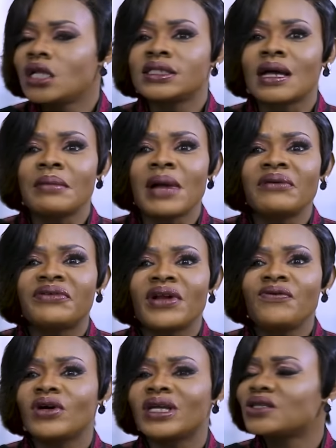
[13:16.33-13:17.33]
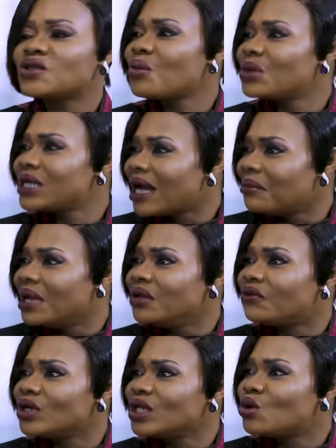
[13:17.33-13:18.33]
some fret for yes, or we are bay
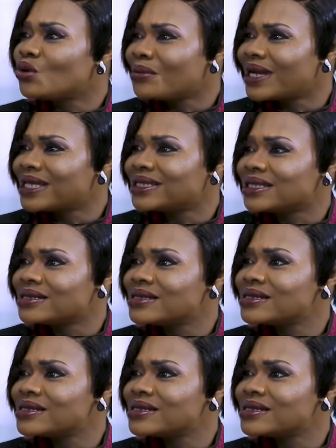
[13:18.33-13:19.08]
for necromancy.